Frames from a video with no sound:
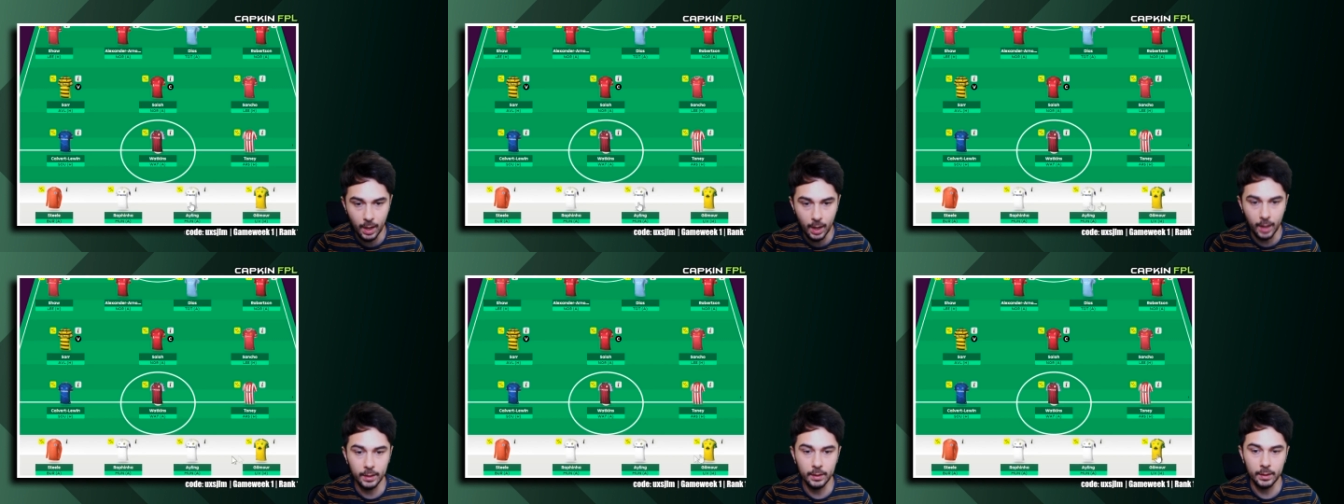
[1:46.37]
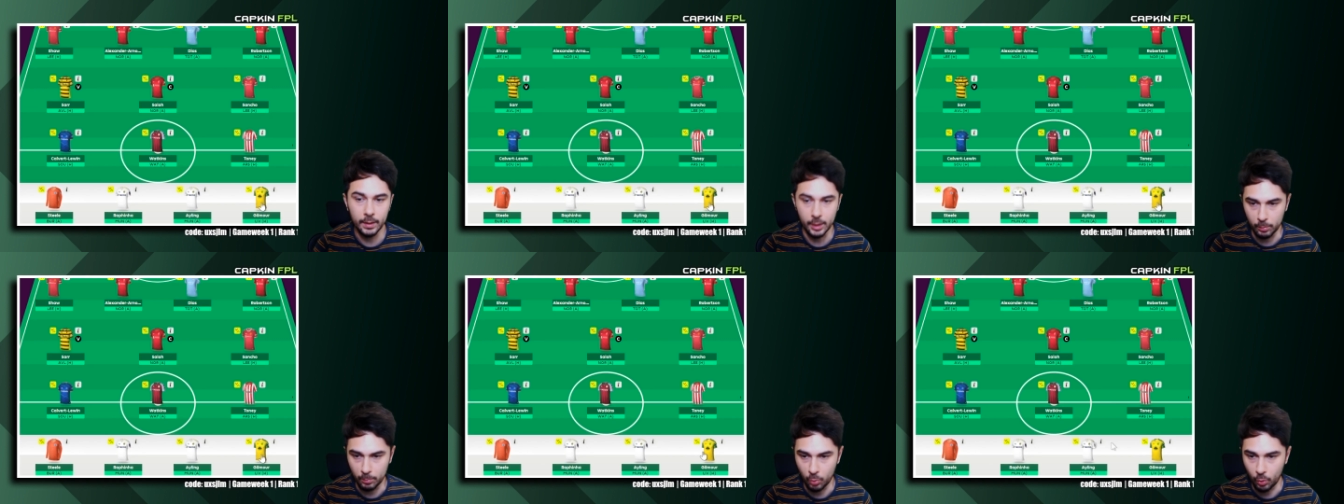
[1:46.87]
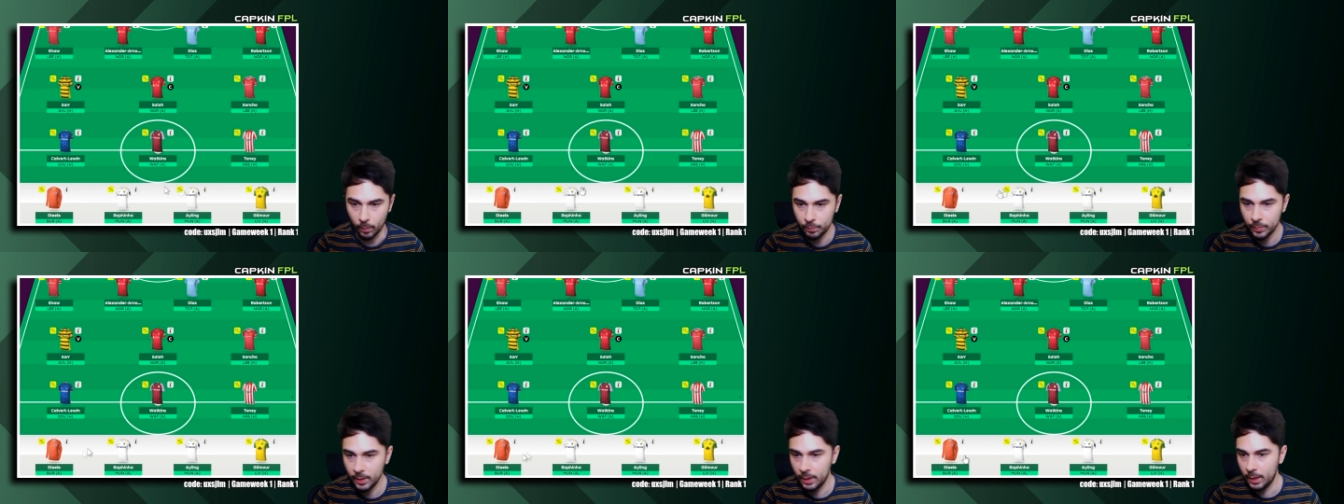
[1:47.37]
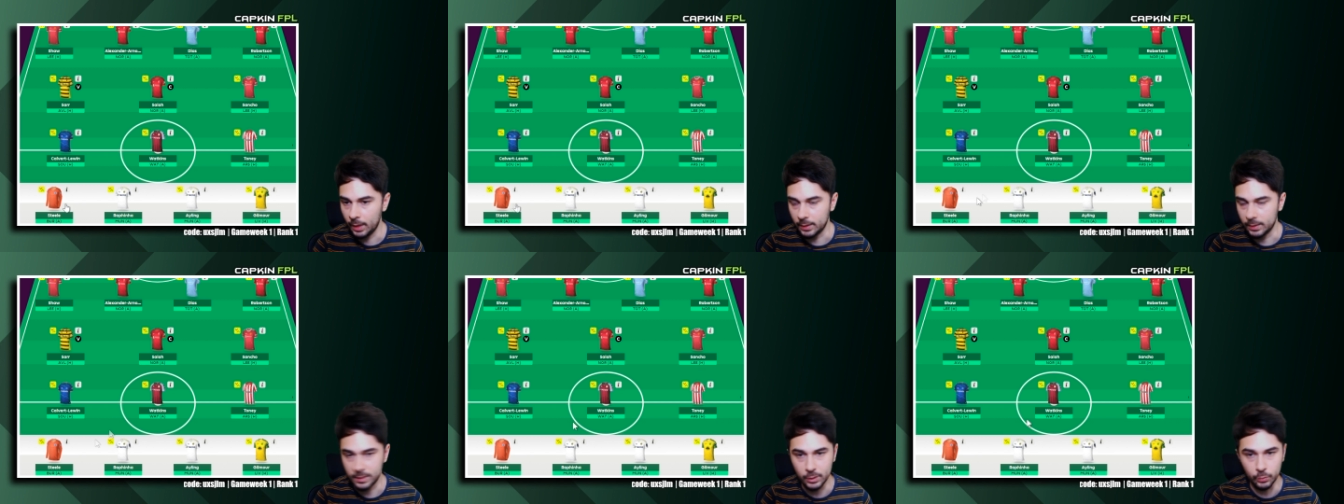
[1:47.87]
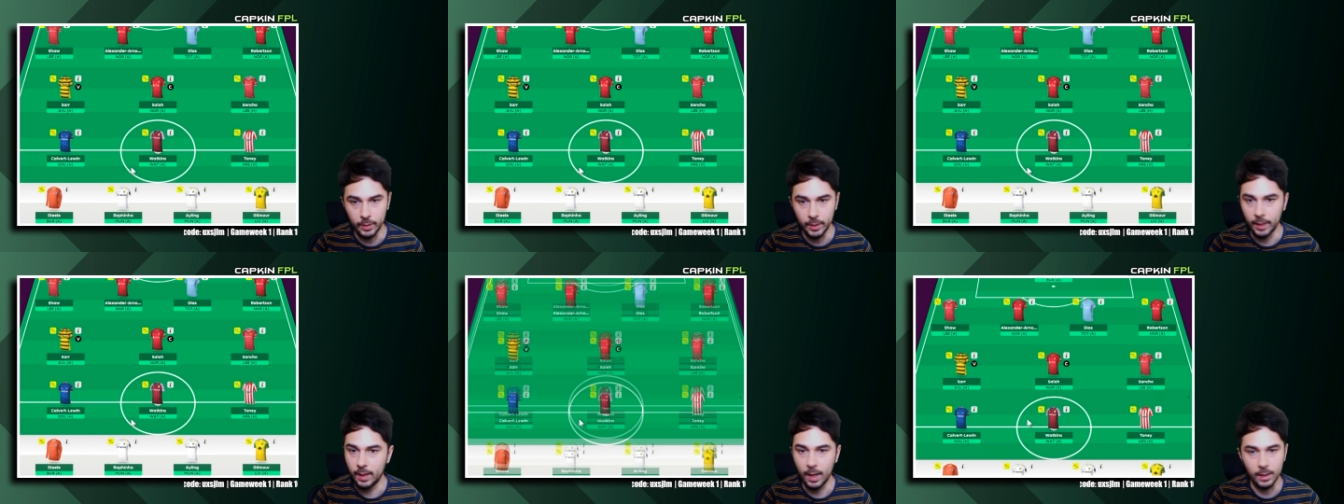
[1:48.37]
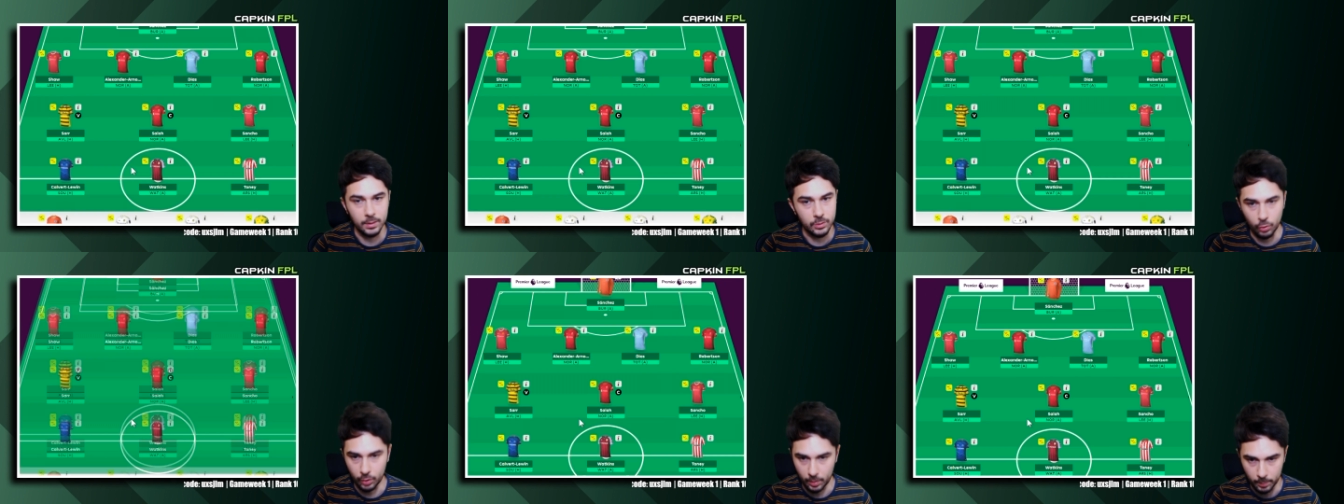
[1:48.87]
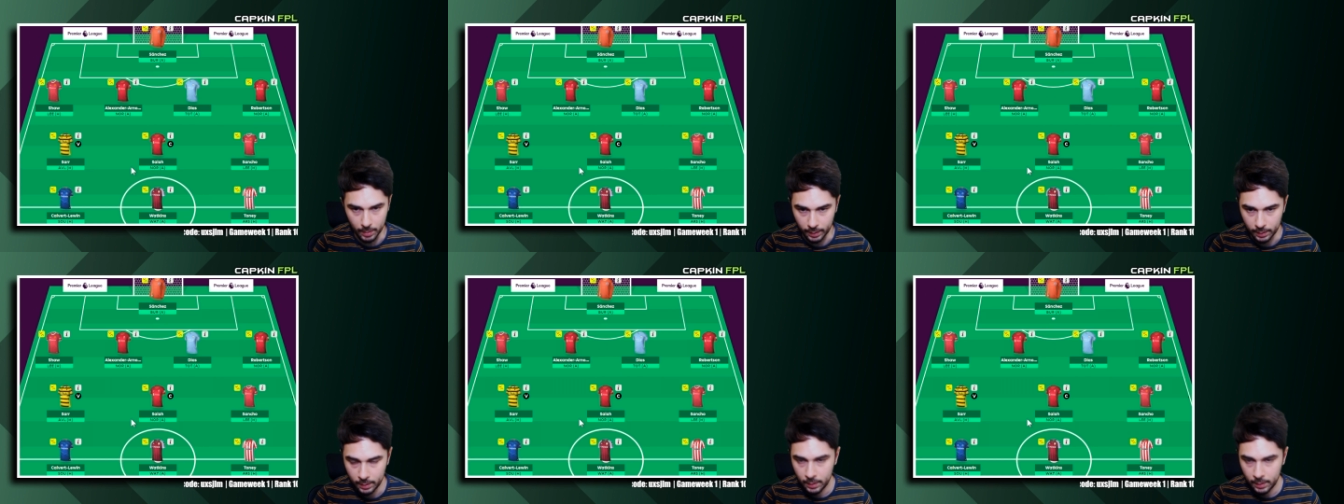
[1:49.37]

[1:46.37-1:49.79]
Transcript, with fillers: Ayling, Gilmour, and still there. That is not going to play.